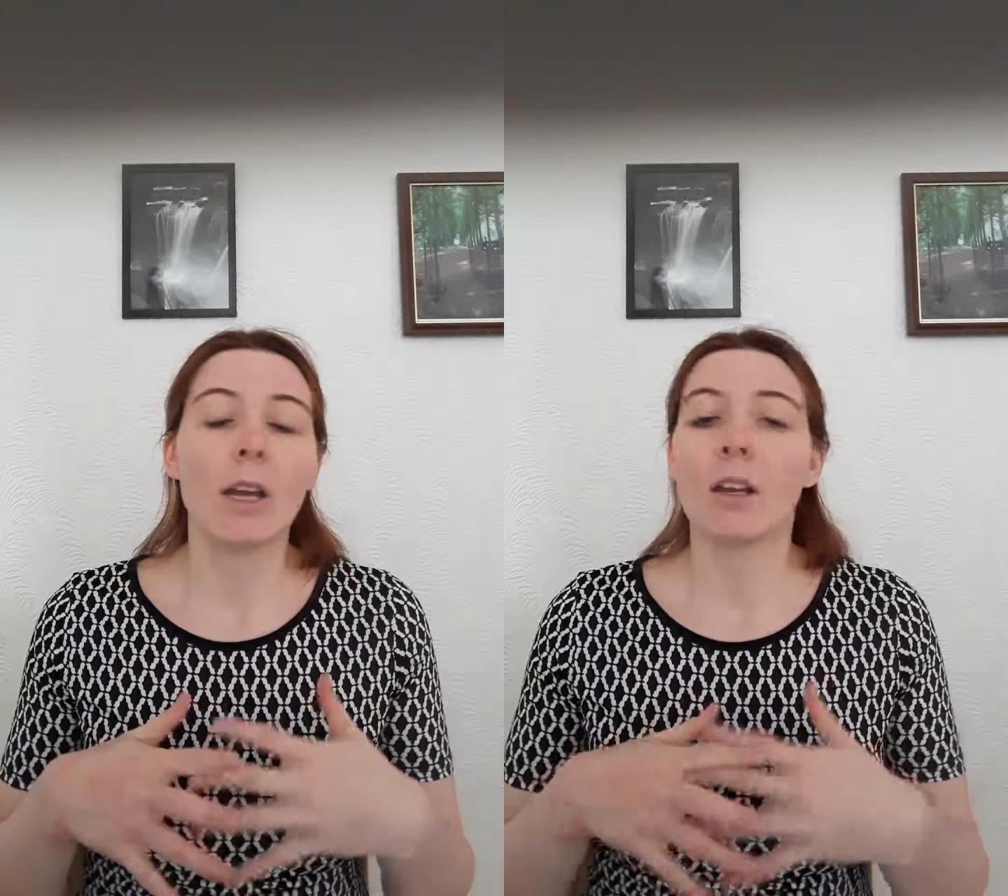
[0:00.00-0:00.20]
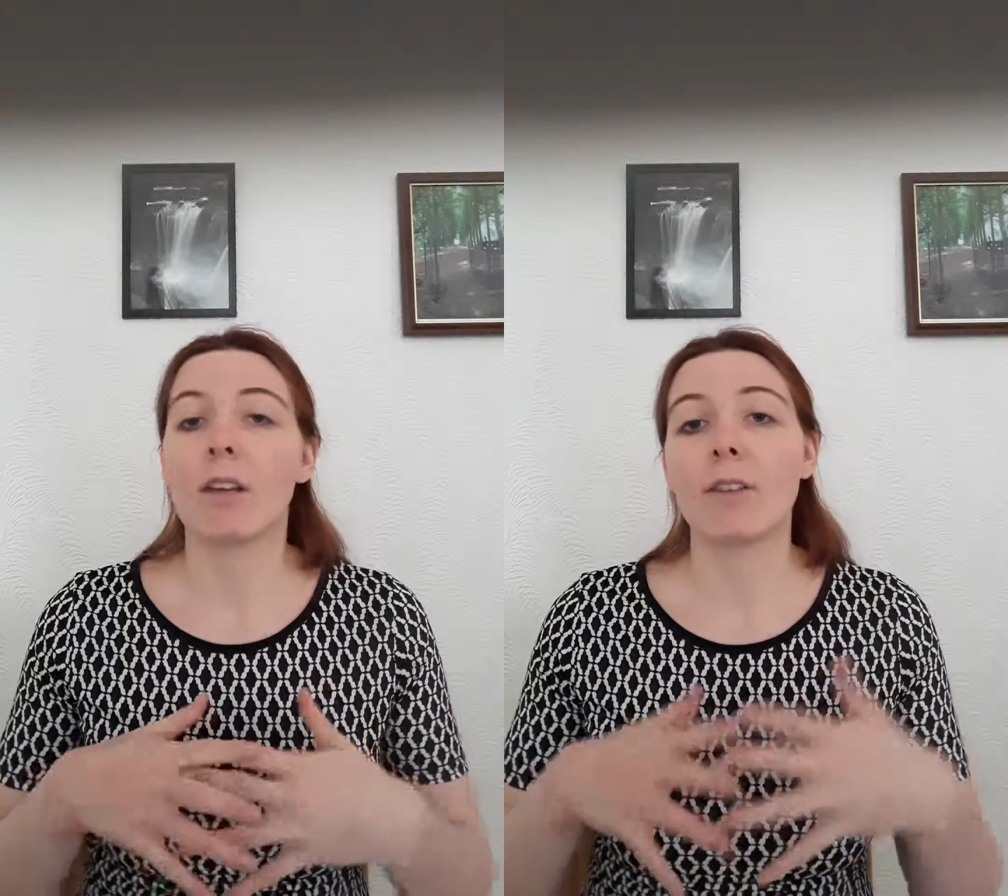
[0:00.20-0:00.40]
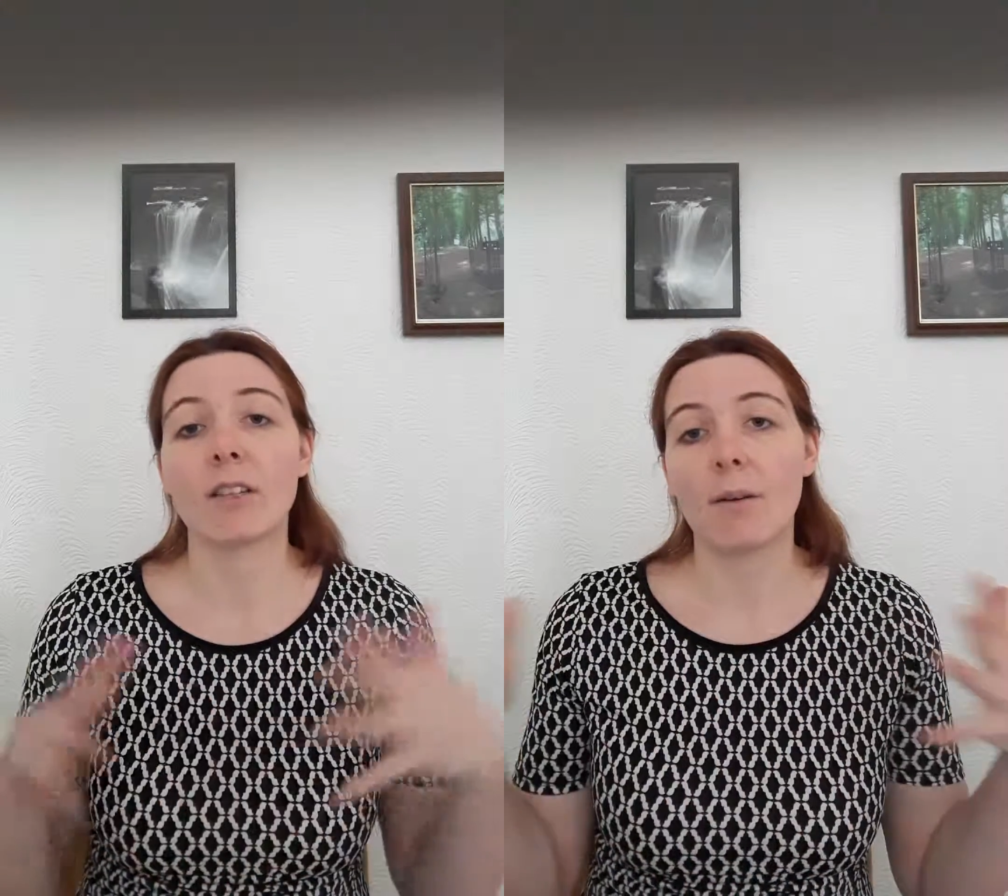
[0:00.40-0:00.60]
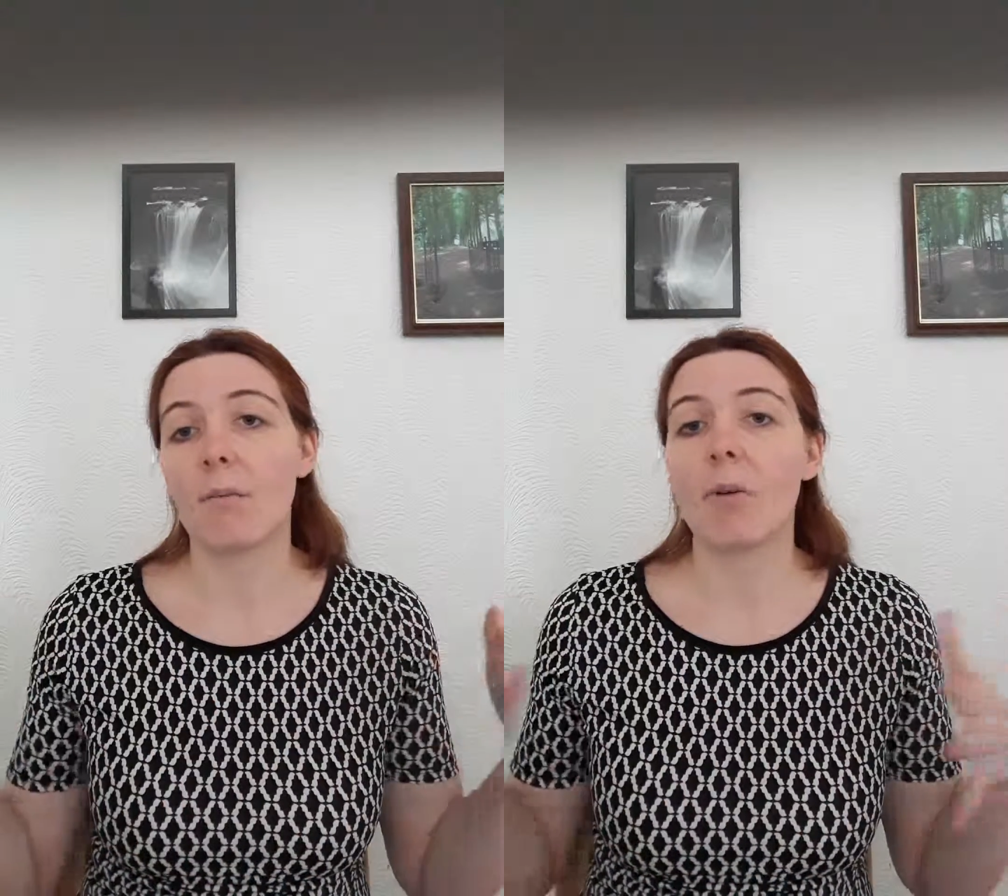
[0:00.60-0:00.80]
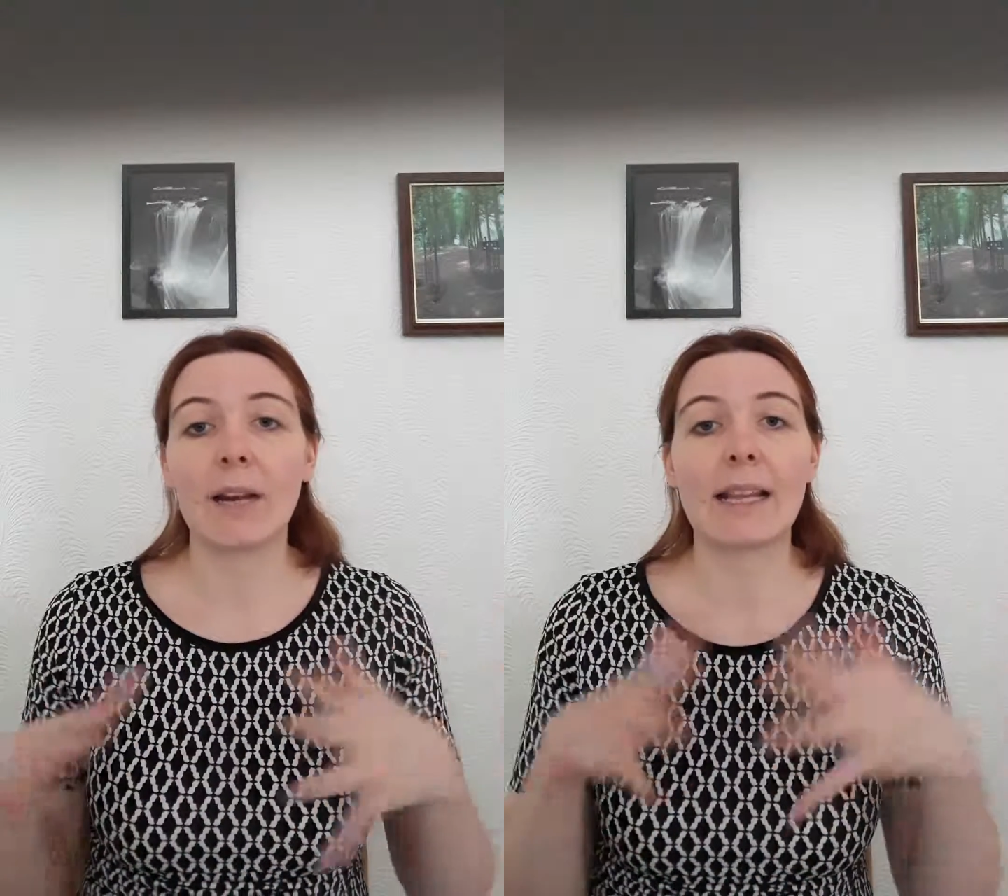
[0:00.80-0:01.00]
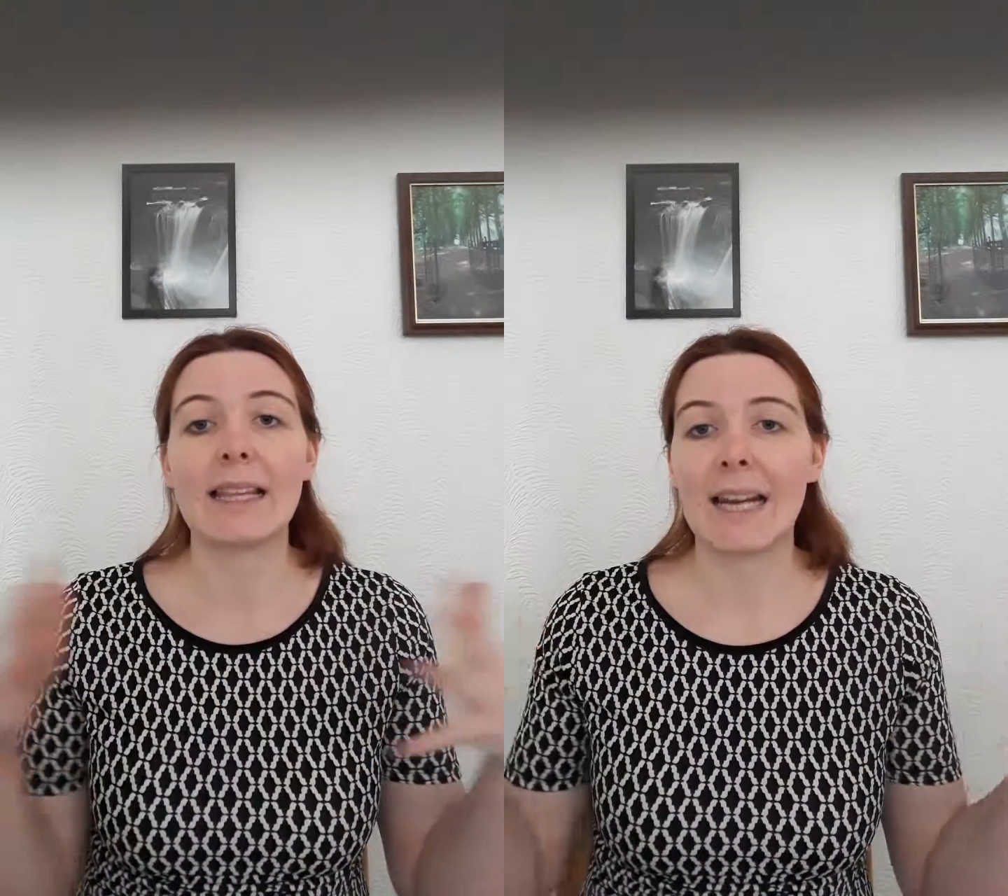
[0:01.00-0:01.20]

either at some point in the